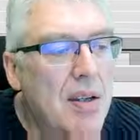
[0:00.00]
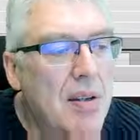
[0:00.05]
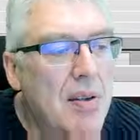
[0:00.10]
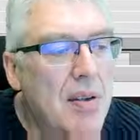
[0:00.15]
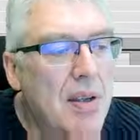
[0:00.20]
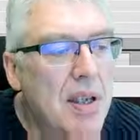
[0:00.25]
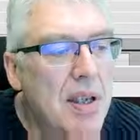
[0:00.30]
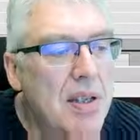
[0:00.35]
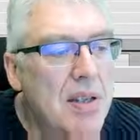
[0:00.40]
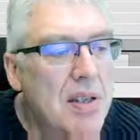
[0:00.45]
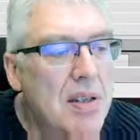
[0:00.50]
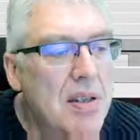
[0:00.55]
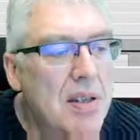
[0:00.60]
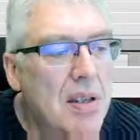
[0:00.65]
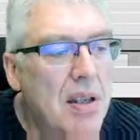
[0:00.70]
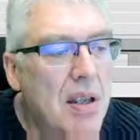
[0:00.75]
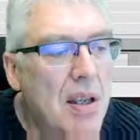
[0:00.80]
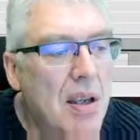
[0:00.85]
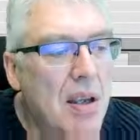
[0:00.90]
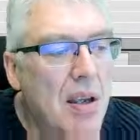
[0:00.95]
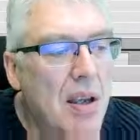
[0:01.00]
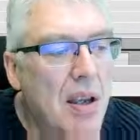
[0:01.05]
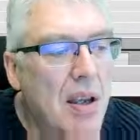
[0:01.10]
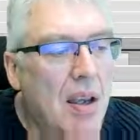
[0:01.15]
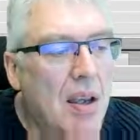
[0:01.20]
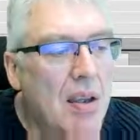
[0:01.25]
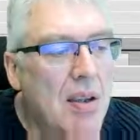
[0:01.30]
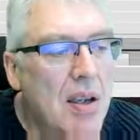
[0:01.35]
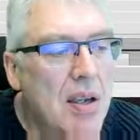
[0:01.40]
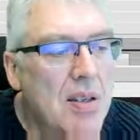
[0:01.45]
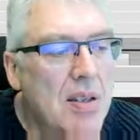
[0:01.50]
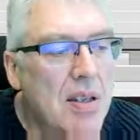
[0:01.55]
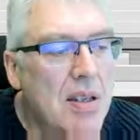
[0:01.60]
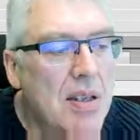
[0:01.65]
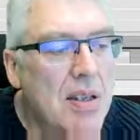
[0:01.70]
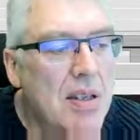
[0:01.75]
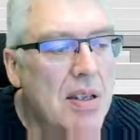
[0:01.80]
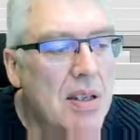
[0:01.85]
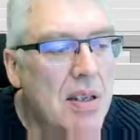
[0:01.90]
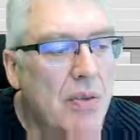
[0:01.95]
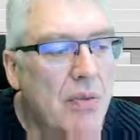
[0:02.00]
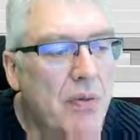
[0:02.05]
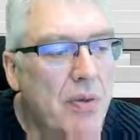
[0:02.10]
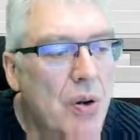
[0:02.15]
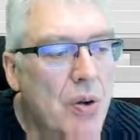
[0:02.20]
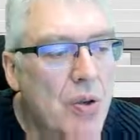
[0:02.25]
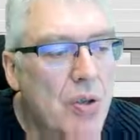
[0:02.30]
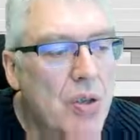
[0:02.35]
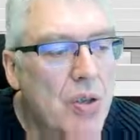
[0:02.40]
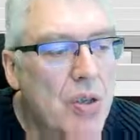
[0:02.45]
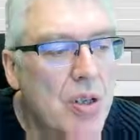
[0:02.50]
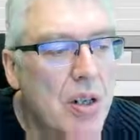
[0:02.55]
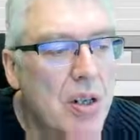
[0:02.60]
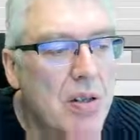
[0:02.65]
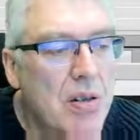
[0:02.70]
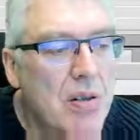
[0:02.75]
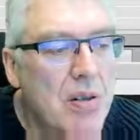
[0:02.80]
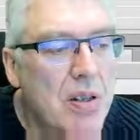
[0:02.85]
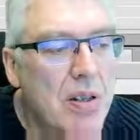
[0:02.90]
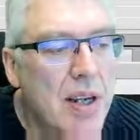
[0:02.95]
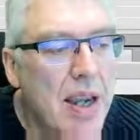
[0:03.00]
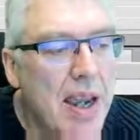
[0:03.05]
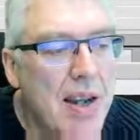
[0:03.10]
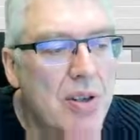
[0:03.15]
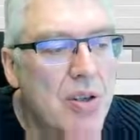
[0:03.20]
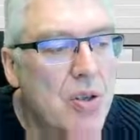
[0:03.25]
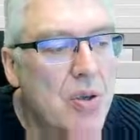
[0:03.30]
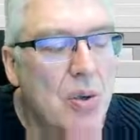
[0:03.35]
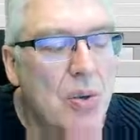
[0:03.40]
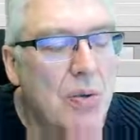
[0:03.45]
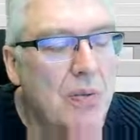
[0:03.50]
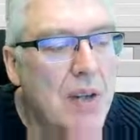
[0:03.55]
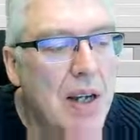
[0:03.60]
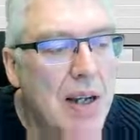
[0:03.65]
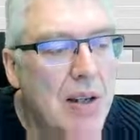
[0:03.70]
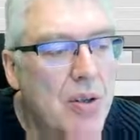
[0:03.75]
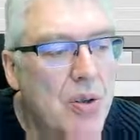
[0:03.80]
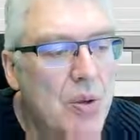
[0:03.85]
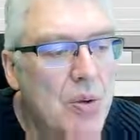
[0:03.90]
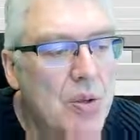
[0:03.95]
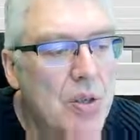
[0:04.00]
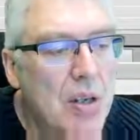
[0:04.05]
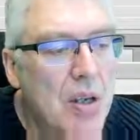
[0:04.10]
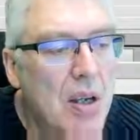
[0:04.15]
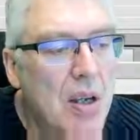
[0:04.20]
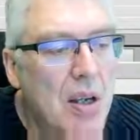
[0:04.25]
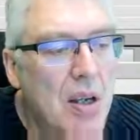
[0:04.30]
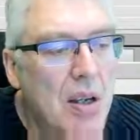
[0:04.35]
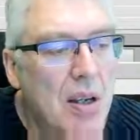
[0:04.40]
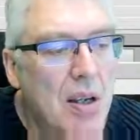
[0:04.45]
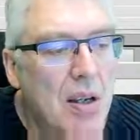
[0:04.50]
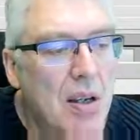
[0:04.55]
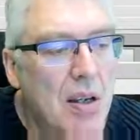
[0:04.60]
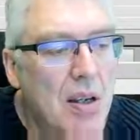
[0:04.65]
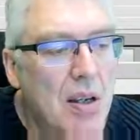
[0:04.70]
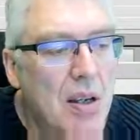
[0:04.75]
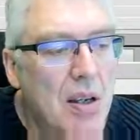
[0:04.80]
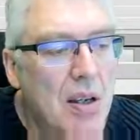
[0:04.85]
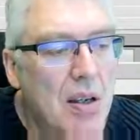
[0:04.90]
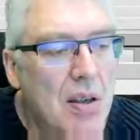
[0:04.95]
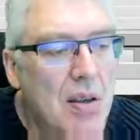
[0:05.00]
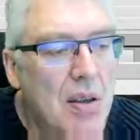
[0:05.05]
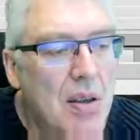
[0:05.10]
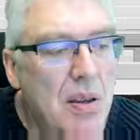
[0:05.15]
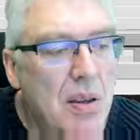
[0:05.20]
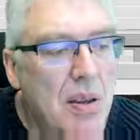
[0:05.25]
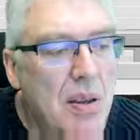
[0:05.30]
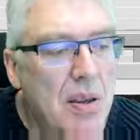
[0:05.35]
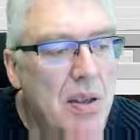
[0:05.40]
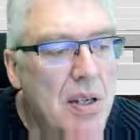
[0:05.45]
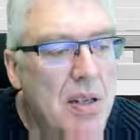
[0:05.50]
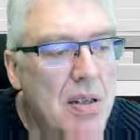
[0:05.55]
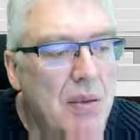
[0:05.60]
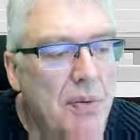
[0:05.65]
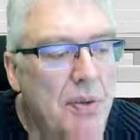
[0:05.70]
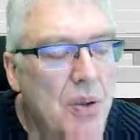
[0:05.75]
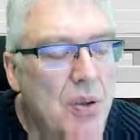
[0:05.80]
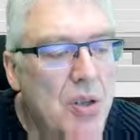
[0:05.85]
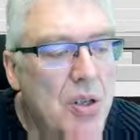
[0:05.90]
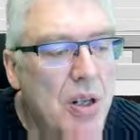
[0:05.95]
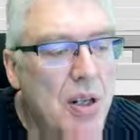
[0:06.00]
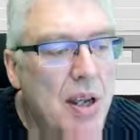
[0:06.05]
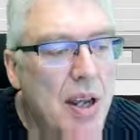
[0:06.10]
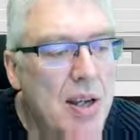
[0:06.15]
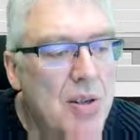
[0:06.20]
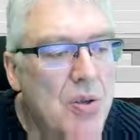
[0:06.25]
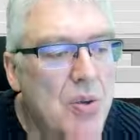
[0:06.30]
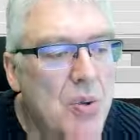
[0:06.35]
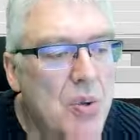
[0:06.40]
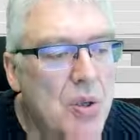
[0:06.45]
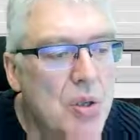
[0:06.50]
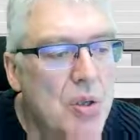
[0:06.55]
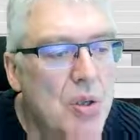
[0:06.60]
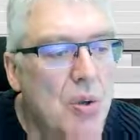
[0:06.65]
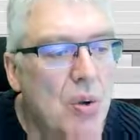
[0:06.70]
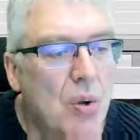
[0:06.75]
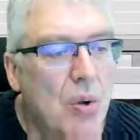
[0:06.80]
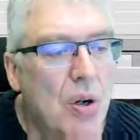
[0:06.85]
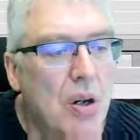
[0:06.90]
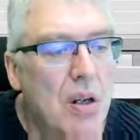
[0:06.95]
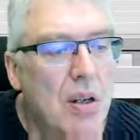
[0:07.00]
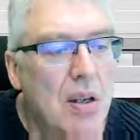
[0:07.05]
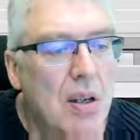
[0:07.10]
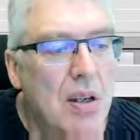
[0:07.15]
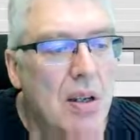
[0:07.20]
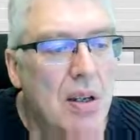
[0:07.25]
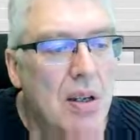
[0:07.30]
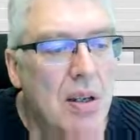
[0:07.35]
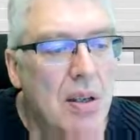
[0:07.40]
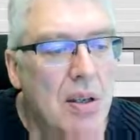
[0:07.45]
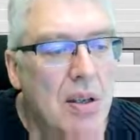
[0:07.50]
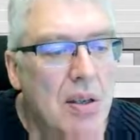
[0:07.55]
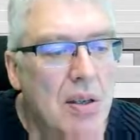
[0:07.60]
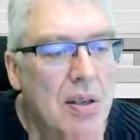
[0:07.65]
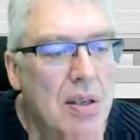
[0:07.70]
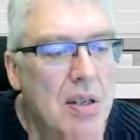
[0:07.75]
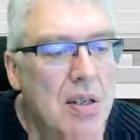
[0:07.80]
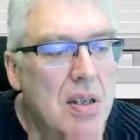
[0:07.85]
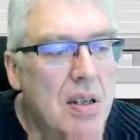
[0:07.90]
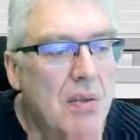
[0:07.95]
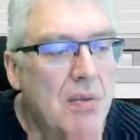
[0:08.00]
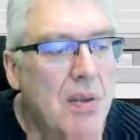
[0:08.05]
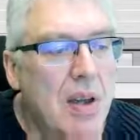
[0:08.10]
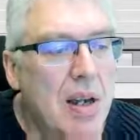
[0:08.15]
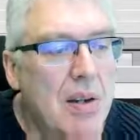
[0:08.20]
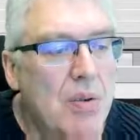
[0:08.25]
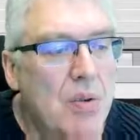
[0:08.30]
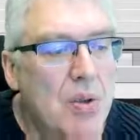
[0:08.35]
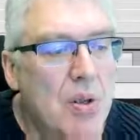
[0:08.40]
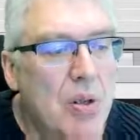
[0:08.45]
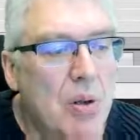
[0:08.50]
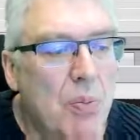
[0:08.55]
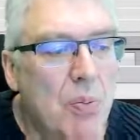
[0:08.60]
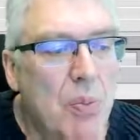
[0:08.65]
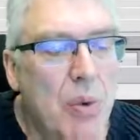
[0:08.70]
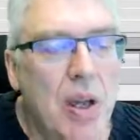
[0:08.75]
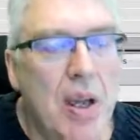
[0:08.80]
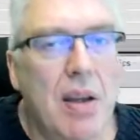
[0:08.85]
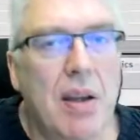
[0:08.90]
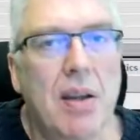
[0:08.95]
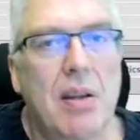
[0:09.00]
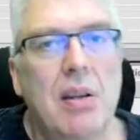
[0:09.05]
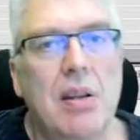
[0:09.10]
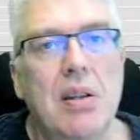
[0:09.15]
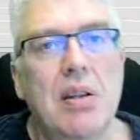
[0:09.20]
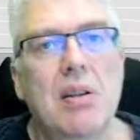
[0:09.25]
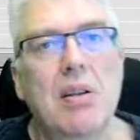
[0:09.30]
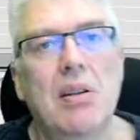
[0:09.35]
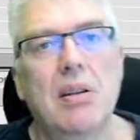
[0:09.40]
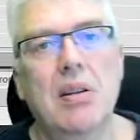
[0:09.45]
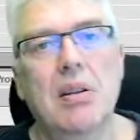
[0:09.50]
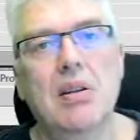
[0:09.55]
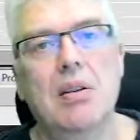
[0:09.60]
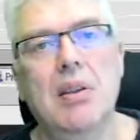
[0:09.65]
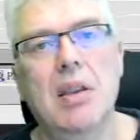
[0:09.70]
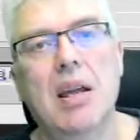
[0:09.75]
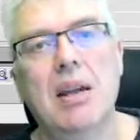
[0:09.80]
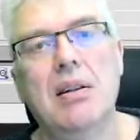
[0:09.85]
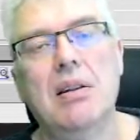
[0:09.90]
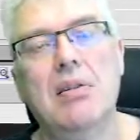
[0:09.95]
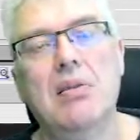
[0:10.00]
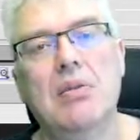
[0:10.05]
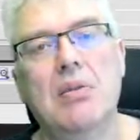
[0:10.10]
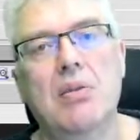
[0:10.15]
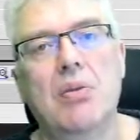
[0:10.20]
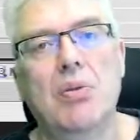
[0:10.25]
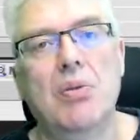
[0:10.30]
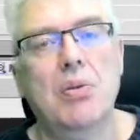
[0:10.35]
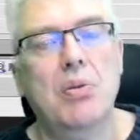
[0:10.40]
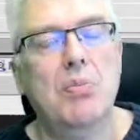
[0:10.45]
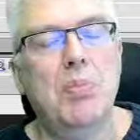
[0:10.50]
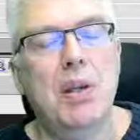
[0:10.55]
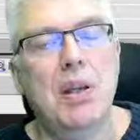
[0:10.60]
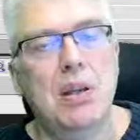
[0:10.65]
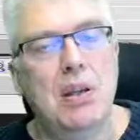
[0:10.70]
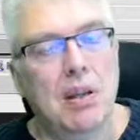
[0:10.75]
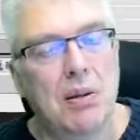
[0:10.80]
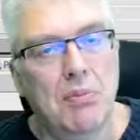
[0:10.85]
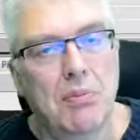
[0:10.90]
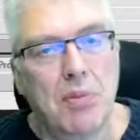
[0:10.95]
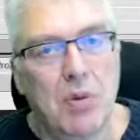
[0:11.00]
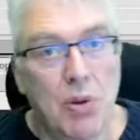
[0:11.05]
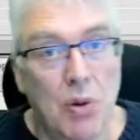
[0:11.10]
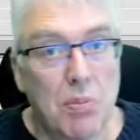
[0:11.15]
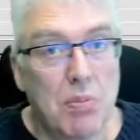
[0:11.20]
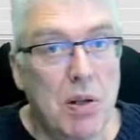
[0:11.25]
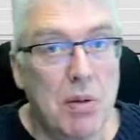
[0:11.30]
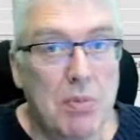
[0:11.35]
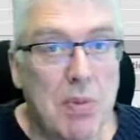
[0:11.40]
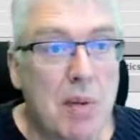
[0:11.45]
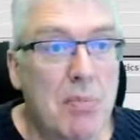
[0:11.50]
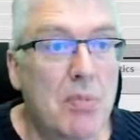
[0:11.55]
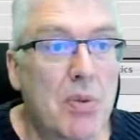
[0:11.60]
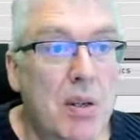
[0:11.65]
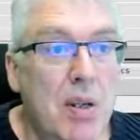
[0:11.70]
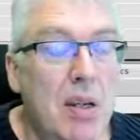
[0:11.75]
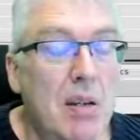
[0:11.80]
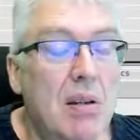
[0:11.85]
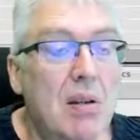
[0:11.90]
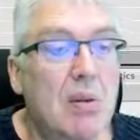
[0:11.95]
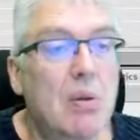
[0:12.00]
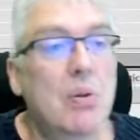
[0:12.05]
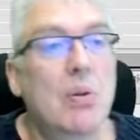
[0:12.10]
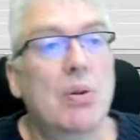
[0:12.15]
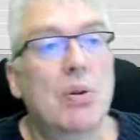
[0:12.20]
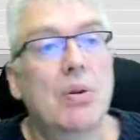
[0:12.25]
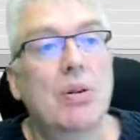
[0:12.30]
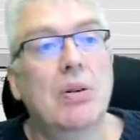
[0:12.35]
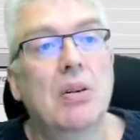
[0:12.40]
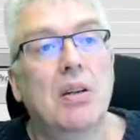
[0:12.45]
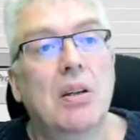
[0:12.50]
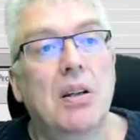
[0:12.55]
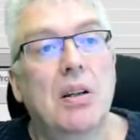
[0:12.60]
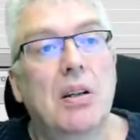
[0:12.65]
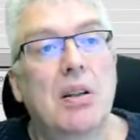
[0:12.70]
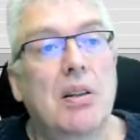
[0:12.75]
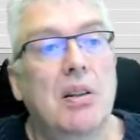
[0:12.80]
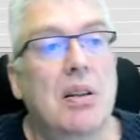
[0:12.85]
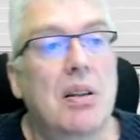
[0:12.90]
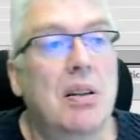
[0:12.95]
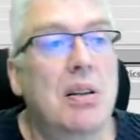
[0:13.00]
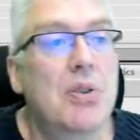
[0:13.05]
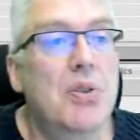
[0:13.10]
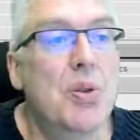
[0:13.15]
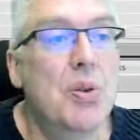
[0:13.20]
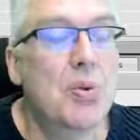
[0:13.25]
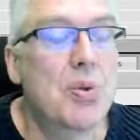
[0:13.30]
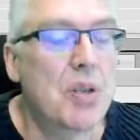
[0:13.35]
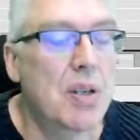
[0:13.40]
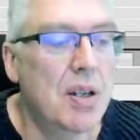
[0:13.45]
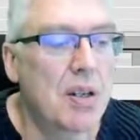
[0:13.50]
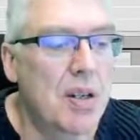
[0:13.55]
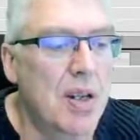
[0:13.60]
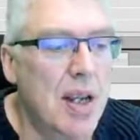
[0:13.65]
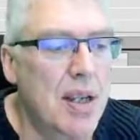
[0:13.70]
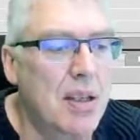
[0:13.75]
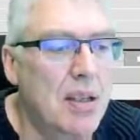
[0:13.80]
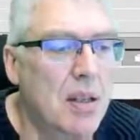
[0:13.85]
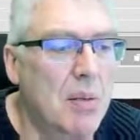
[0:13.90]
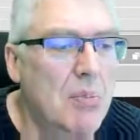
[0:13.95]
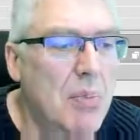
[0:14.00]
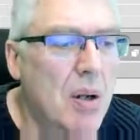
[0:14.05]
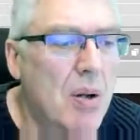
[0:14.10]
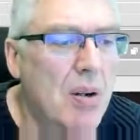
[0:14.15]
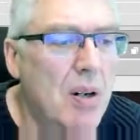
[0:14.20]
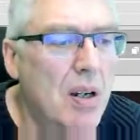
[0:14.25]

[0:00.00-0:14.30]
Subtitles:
this as this is a function that can't store values, this function has to store this value somewhere, and that could be a global memory or a user data block.